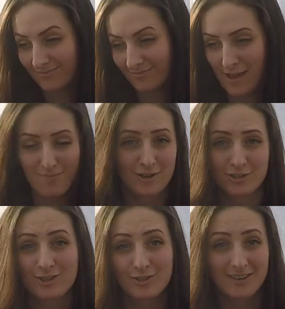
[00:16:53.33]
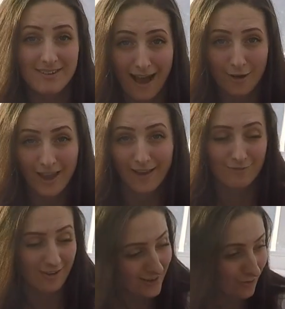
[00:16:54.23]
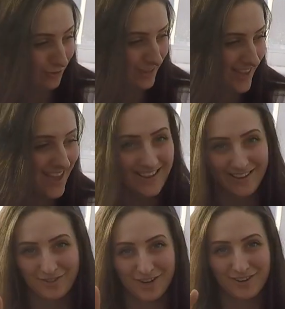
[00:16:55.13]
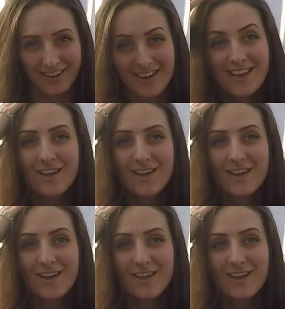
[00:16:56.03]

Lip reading: Maybe I'll just do it now, getting ready for the gig. I'm joking.